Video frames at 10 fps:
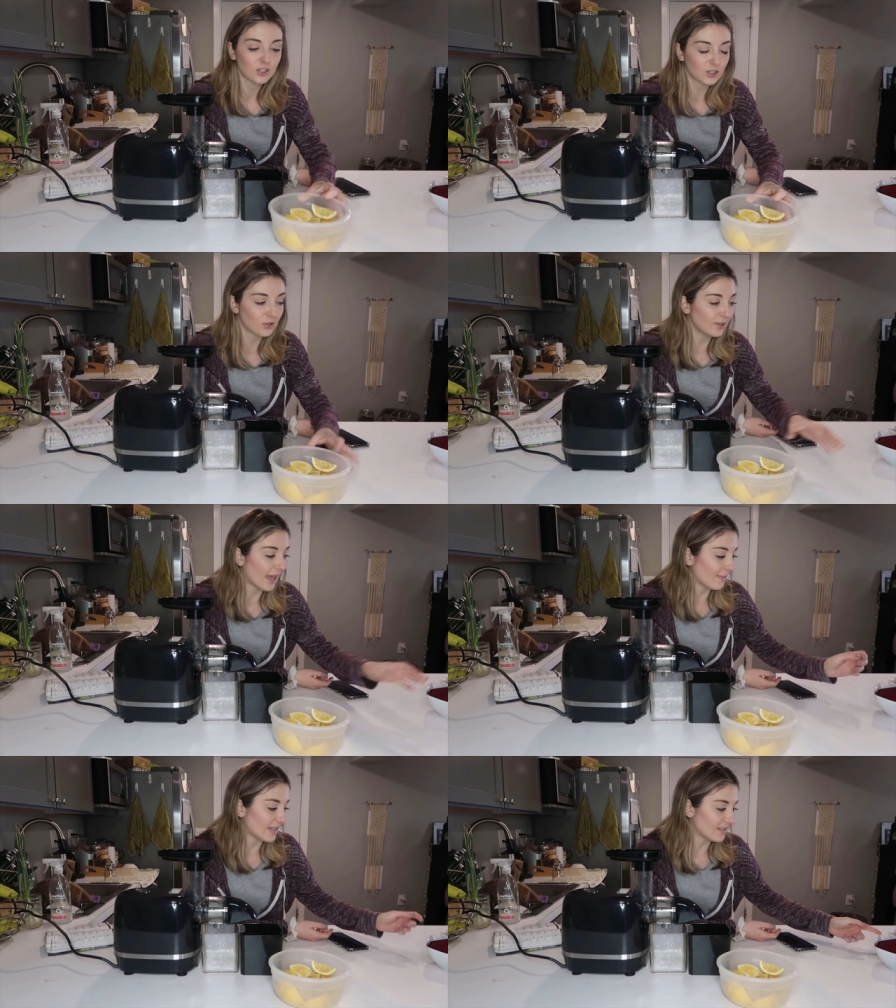two
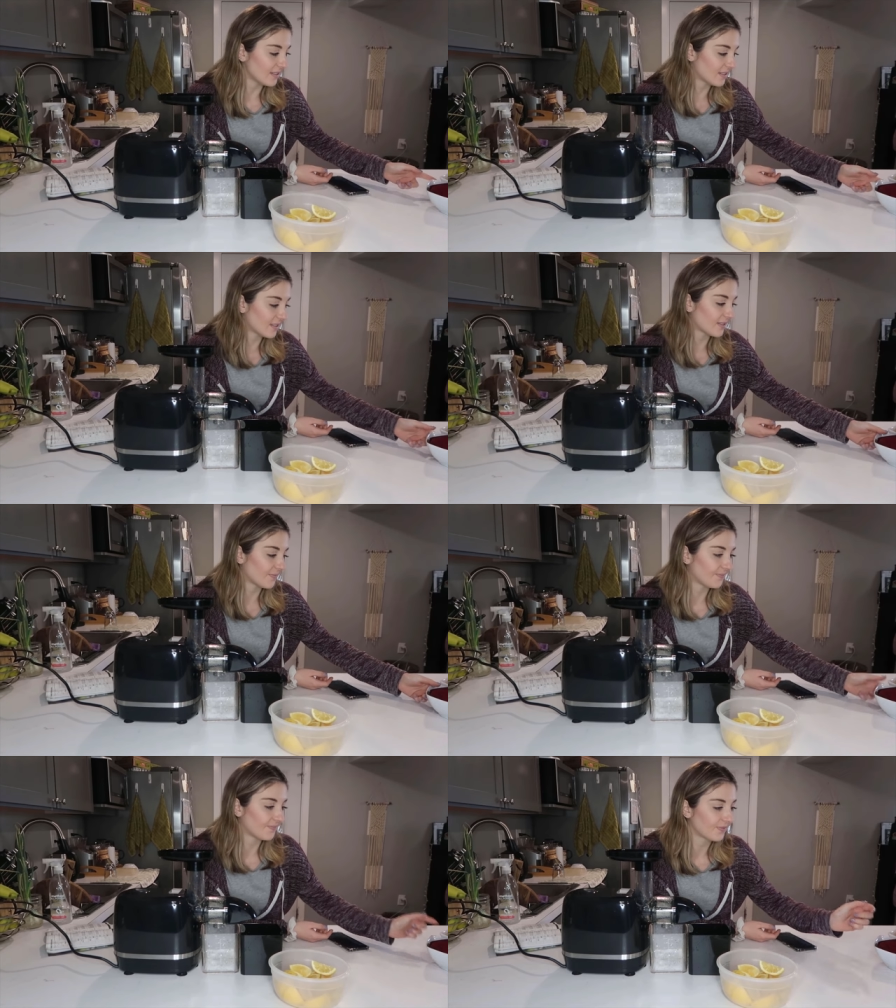lemons,
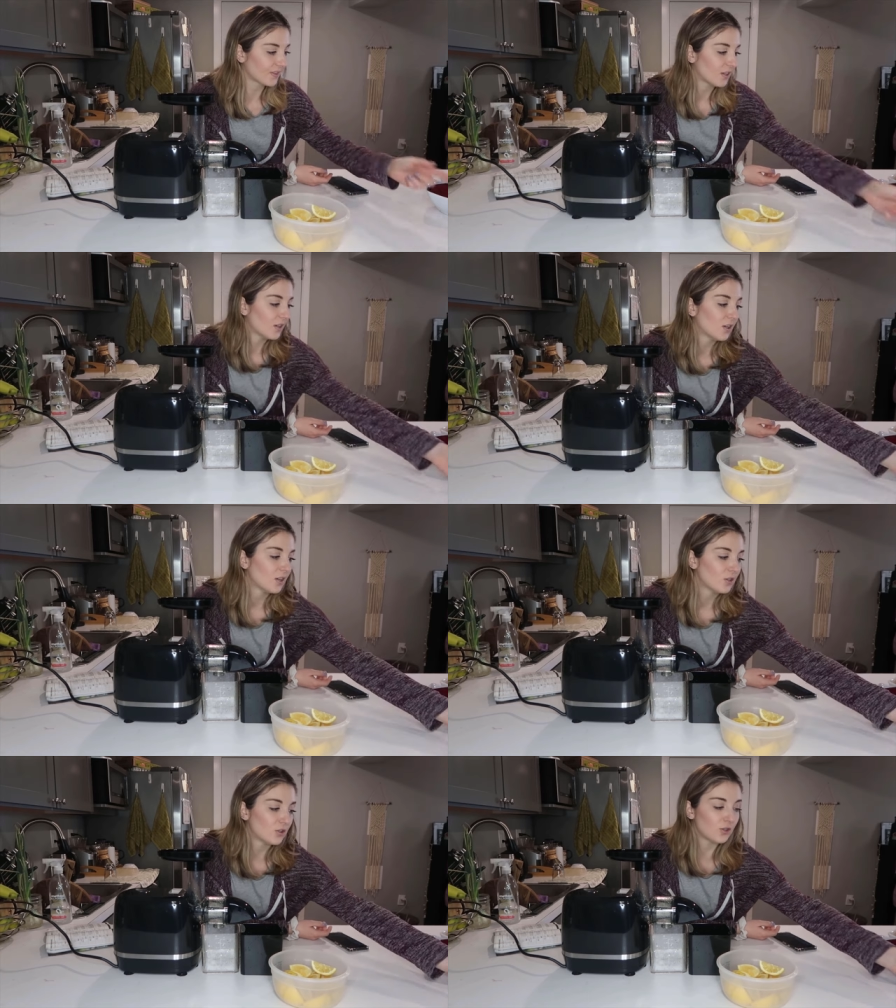
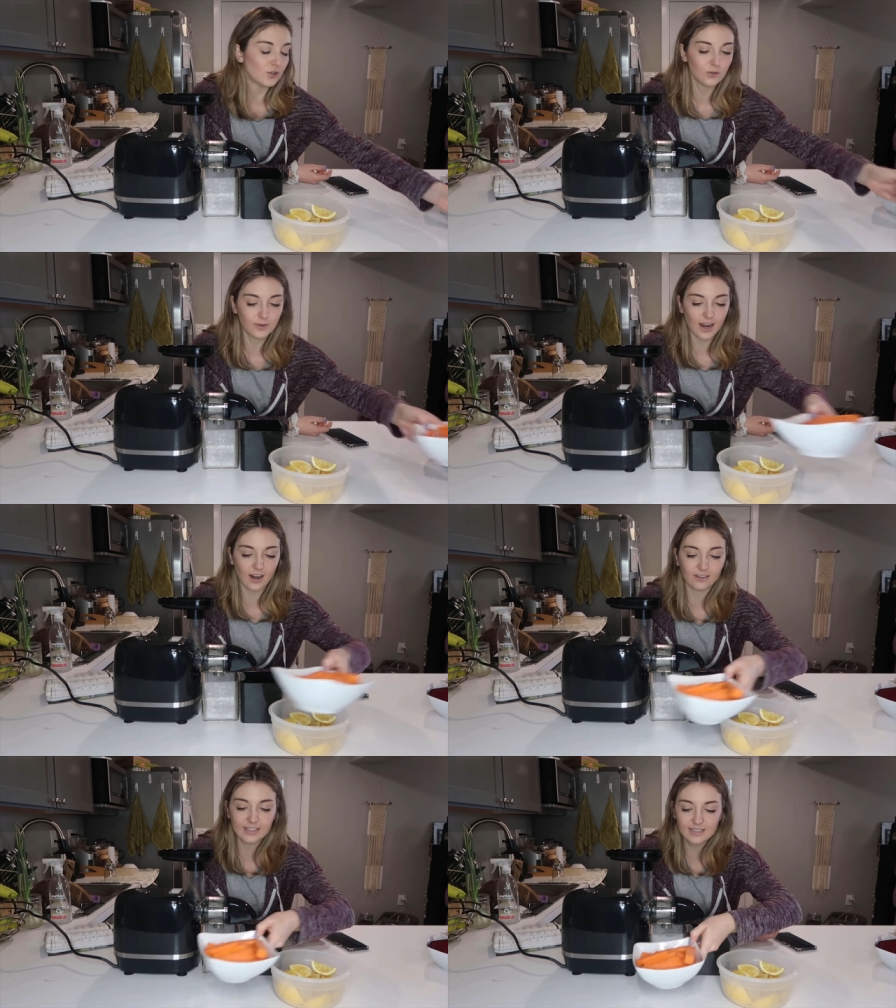two
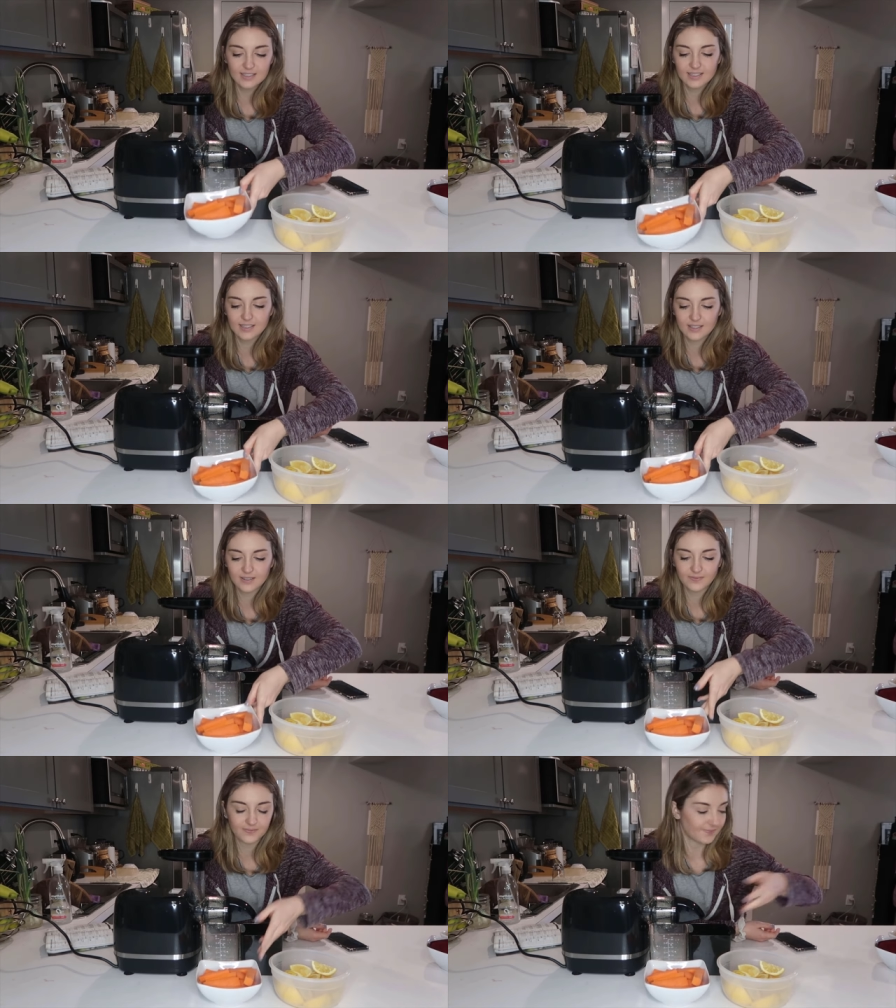carrots,